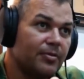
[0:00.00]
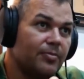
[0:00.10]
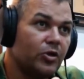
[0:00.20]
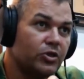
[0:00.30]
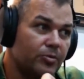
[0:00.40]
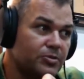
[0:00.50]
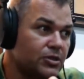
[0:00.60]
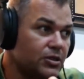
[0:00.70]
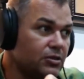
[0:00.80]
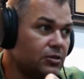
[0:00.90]
You know, my job's
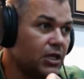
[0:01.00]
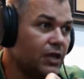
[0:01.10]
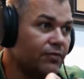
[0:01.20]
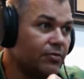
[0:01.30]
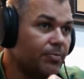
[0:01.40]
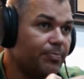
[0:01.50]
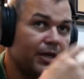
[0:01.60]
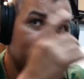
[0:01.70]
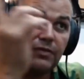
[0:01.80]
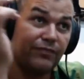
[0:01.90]
to give them the
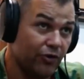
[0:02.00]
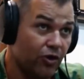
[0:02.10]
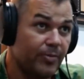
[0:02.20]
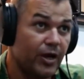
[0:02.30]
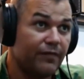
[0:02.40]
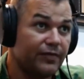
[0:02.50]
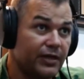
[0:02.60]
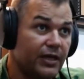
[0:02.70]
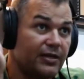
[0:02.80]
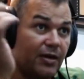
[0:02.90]
best environment over
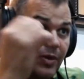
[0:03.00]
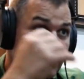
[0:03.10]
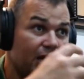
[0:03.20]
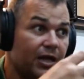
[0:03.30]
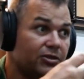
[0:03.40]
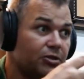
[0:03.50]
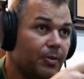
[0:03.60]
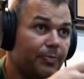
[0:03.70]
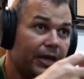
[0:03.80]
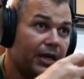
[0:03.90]
there that we can, to
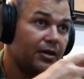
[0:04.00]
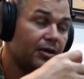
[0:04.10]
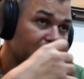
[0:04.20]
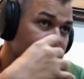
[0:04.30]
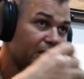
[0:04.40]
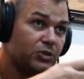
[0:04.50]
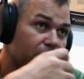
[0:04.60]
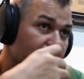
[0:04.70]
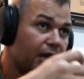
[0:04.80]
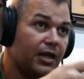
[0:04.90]
prepare as best
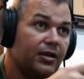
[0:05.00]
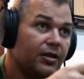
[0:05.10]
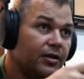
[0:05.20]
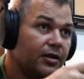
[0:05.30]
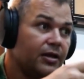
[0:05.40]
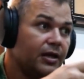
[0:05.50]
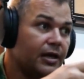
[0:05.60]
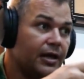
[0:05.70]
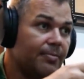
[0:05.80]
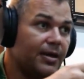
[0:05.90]
we can
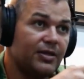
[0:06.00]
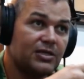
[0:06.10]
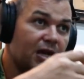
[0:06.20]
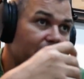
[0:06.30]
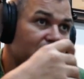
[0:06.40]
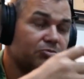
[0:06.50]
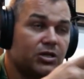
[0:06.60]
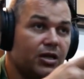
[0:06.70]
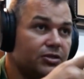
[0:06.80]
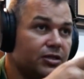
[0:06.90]
And there's going to be some
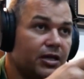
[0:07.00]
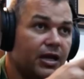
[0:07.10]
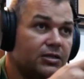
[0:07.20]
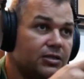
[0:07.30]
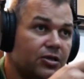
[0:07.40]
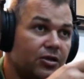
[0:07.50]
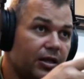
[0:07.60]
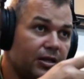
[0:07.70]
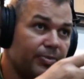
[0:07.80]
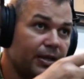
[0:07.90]
challenging days, there's no
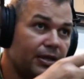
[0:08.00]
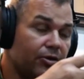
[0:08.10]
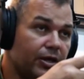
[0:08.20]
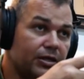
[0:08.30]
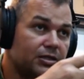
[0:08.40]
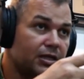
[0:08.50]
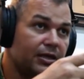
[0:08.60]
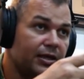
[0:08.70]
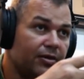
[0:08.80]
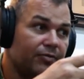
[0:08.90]
doubt about that. I
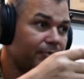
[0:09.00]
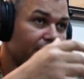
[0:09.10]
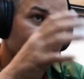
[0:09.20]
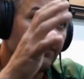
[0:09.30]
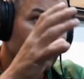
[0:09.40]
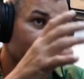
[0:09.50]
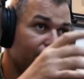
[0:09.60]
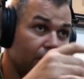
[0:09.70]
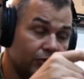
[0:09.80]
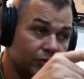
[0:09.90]
understand that. I've been around footy
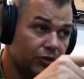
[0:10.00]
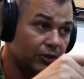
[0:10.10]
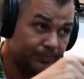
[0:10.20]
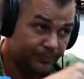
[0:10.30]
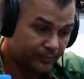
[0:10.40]
for a long time.